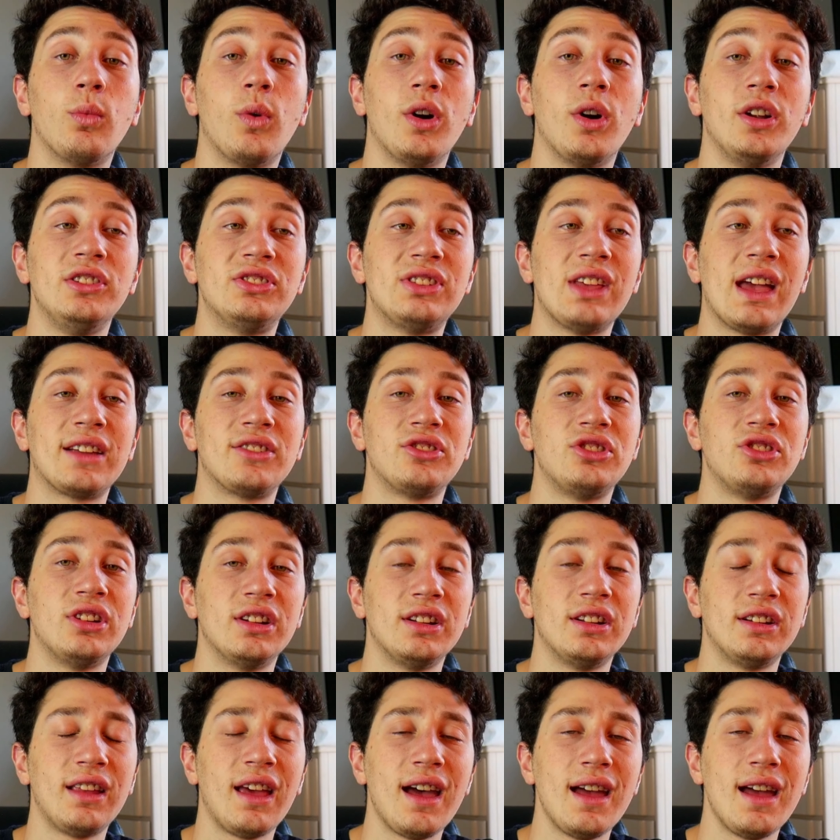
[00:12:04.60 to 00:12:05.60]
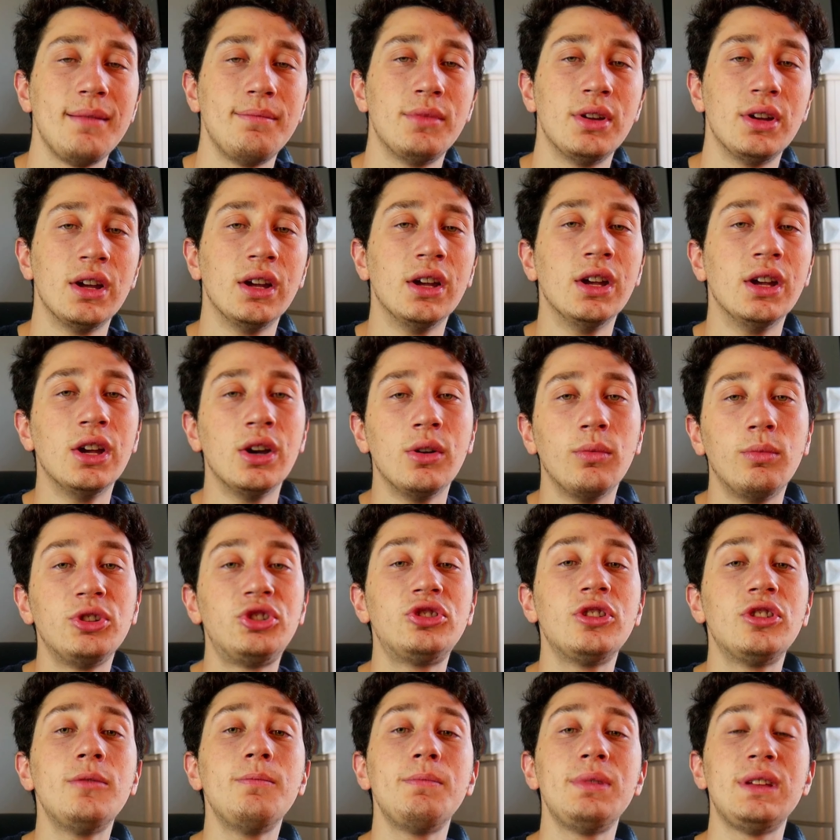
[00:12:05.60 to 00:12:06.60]
section at a time, which
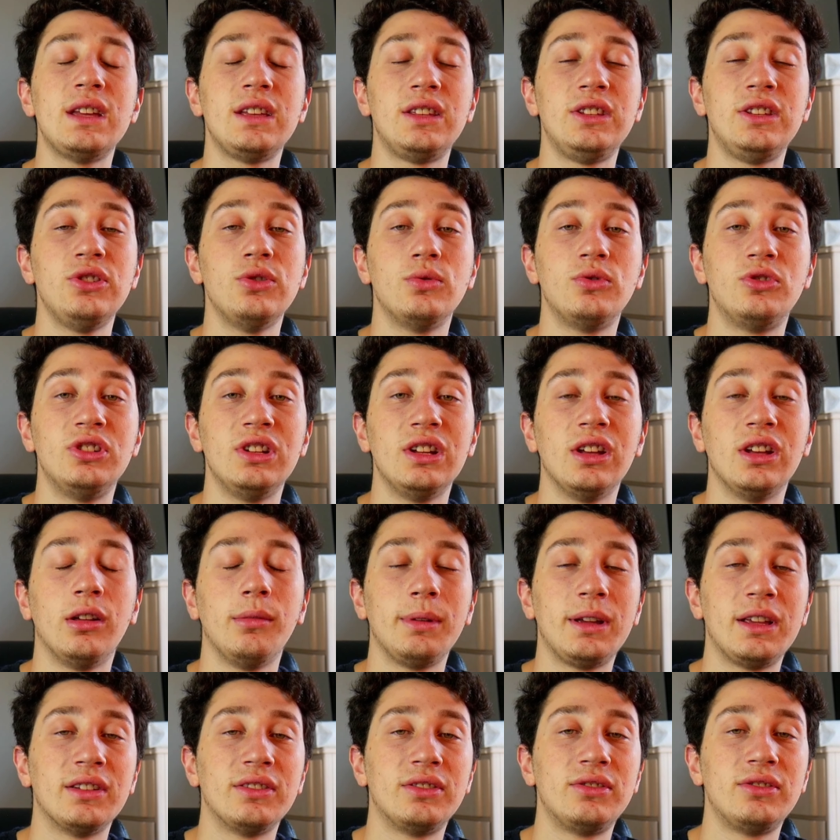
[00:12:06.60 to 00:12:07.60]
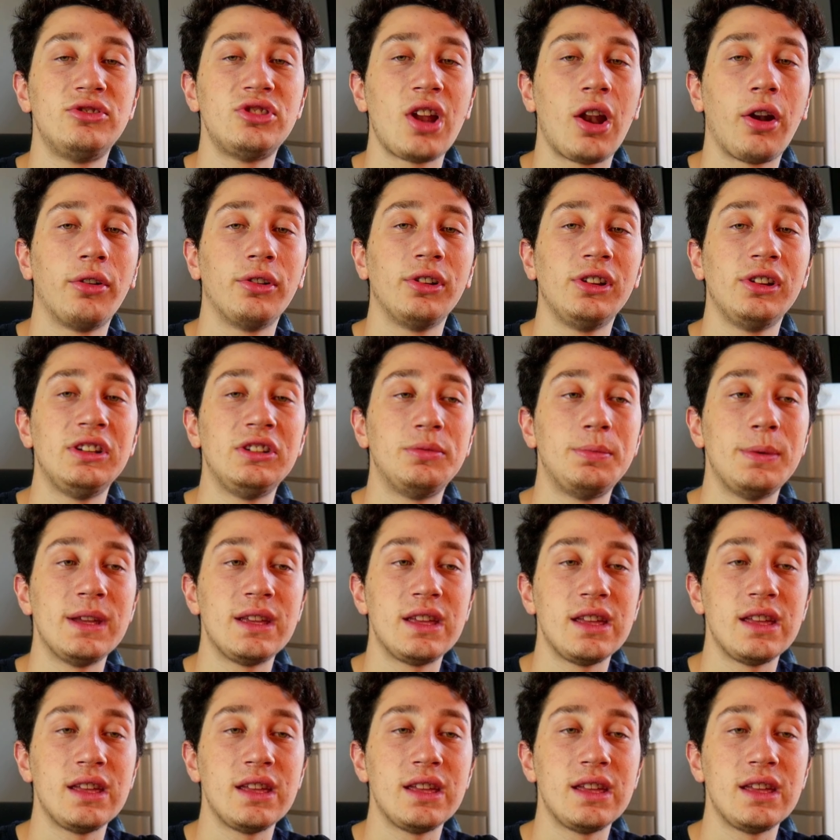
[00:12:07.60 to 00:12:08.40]
shouldn't be a huge deal because generally speaking,